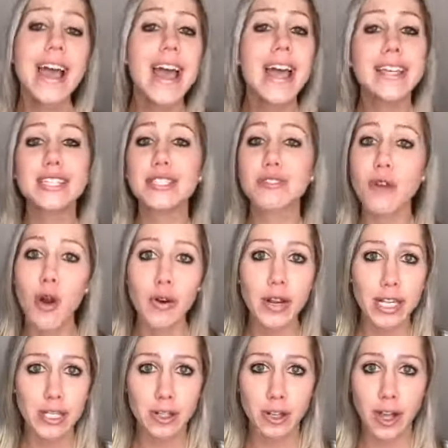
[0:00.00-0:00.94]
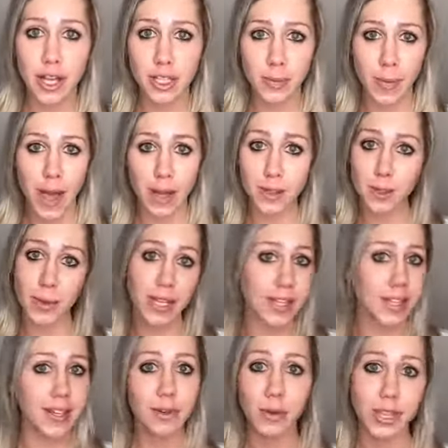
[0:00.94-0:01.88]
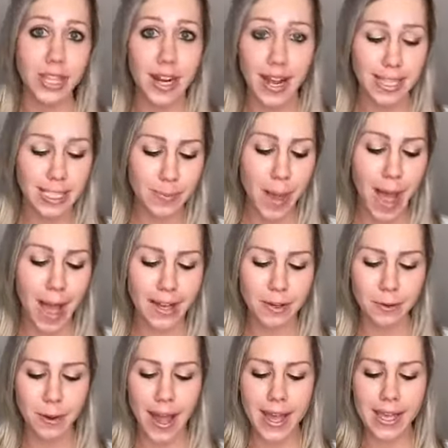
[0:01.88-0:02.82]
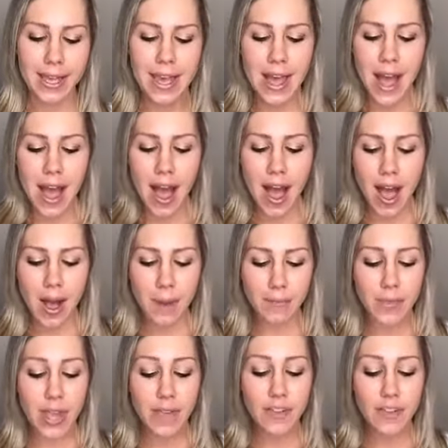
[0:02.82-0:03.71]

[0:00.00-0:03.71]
is throw it in your lunchbox with an ice pack, okay? If